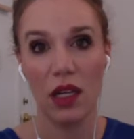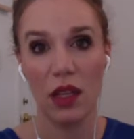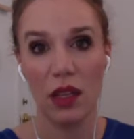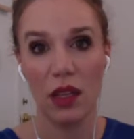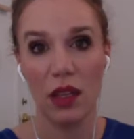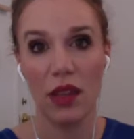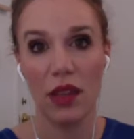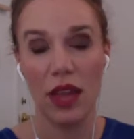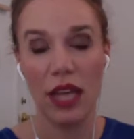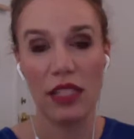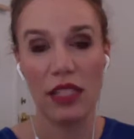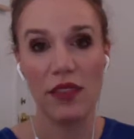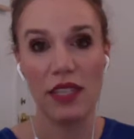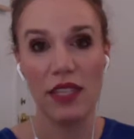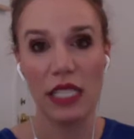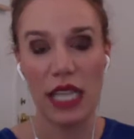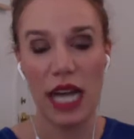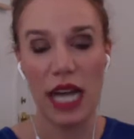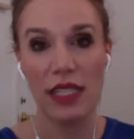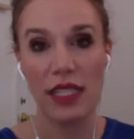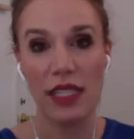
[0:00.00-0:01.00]
Anyway. That's
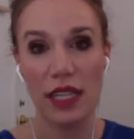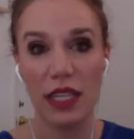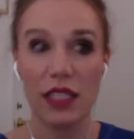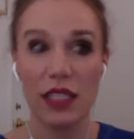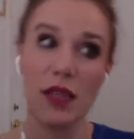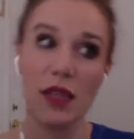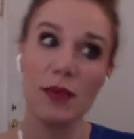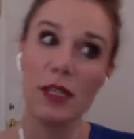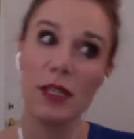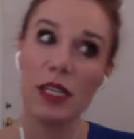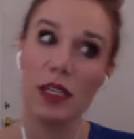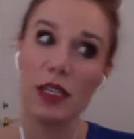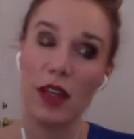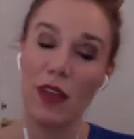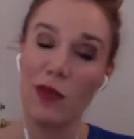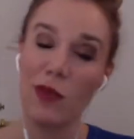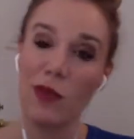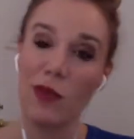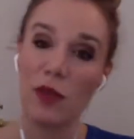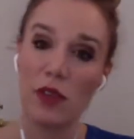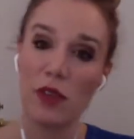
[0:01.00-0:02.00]
fantastic. Insomnia,
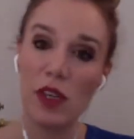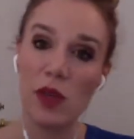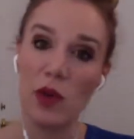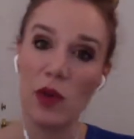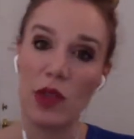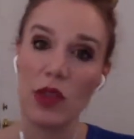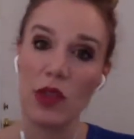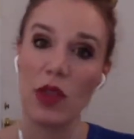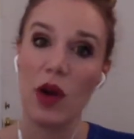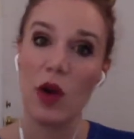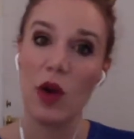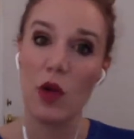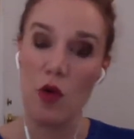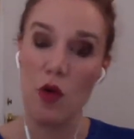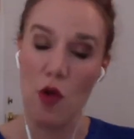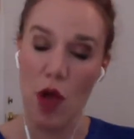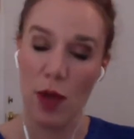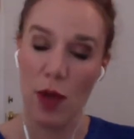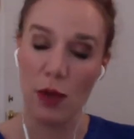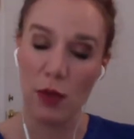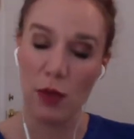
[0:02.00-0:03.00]
another movie with
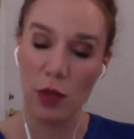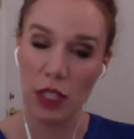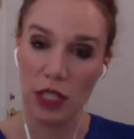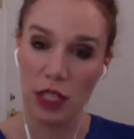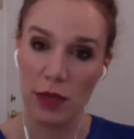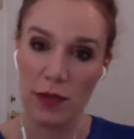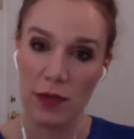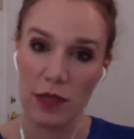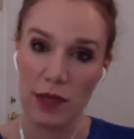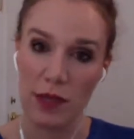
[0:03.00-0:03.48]
Robin Williams.